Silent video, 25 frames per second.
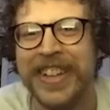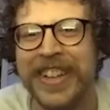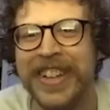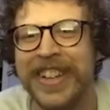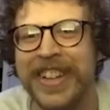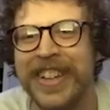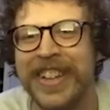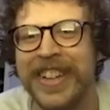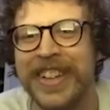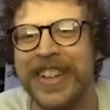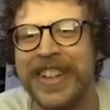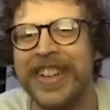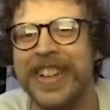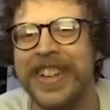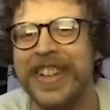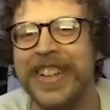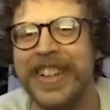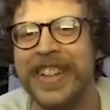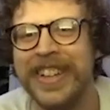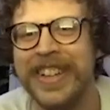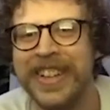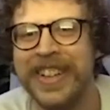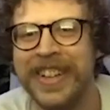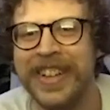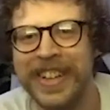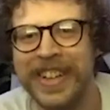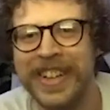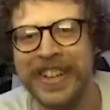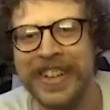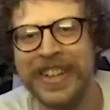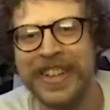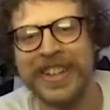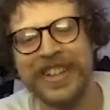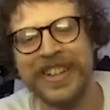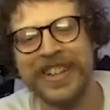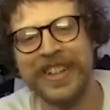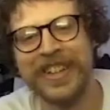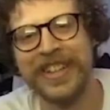
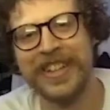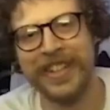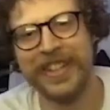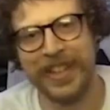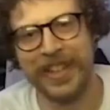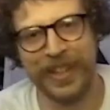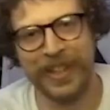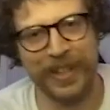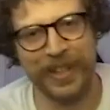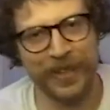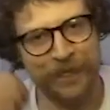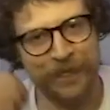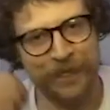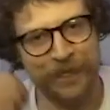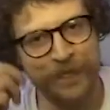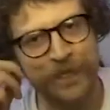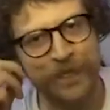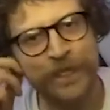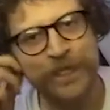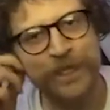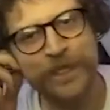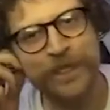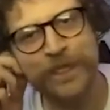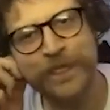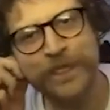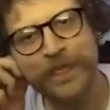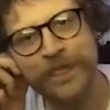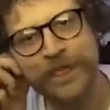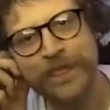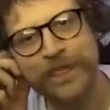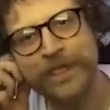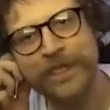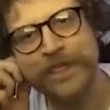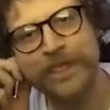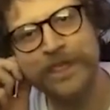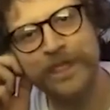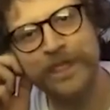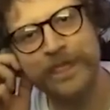
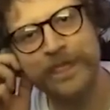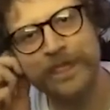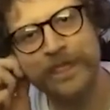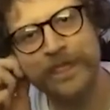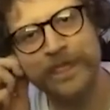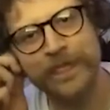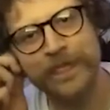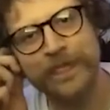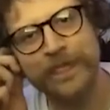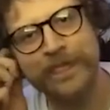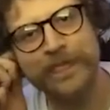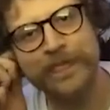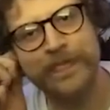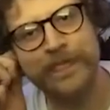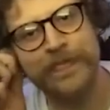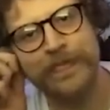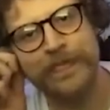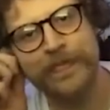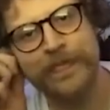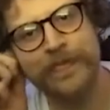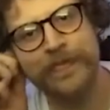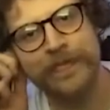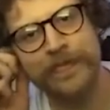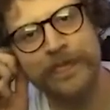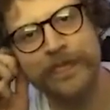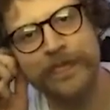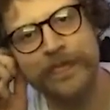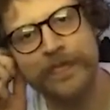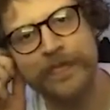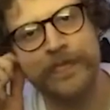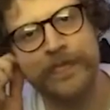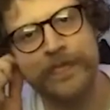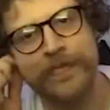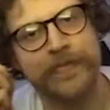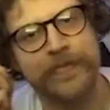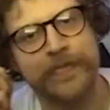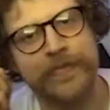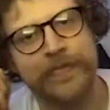
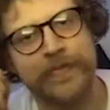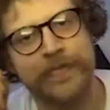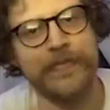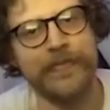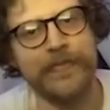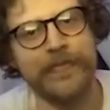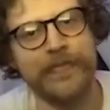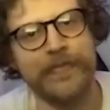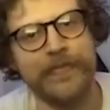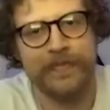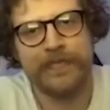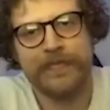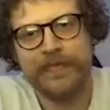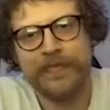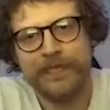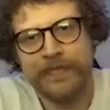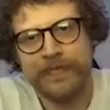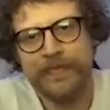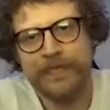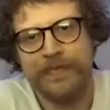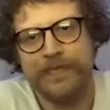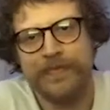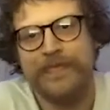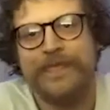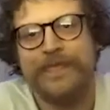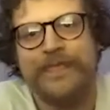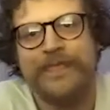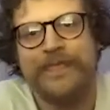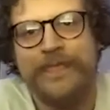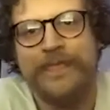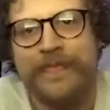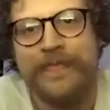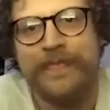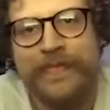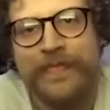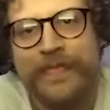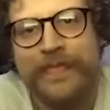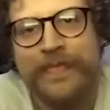
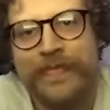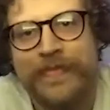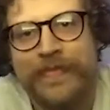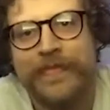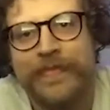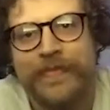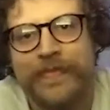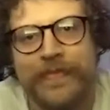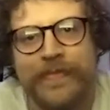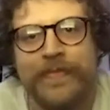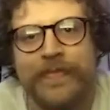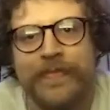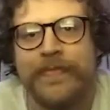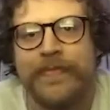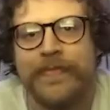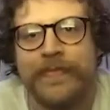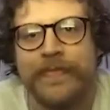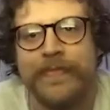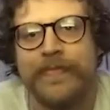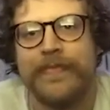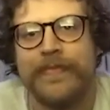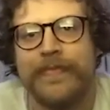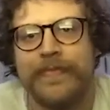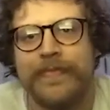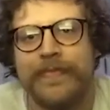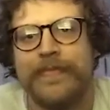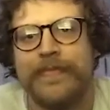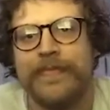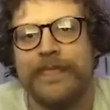(not speaking)